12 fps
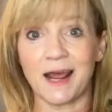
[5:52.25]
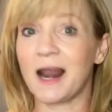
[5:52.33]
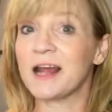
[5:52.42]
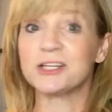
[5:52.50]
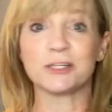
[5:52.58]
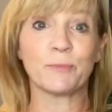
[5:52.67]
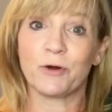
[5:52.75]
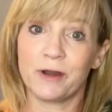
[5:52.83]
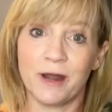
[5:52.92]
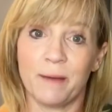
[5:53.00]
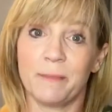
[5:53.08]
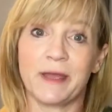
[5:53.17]
and I just put it
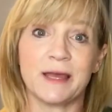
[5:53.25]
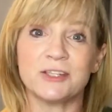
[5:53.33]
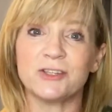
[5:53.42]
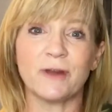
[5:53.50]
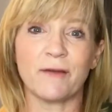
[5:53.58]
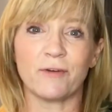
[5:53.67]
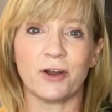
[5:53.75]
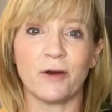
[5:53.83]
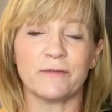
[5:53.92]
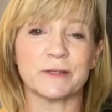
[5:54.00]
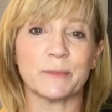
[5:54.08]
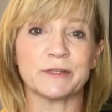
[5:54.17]
up, because you never know
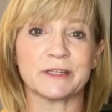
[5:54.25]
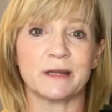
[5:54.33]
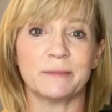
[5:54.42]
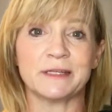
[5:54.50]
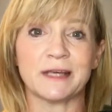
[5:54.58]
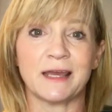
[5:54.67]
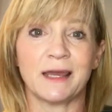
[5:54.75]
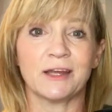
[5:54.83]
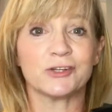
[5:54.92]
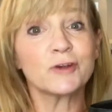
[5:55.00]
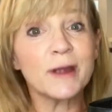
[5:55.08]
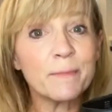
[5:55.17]
if someone's going to be taking a
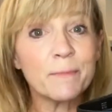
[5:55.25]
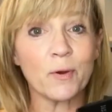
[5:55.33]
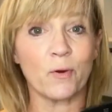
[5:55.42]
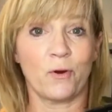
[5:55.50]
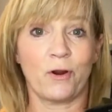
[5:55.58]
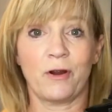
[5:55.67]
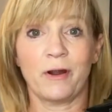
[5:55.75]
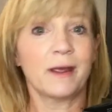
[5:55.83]
trip or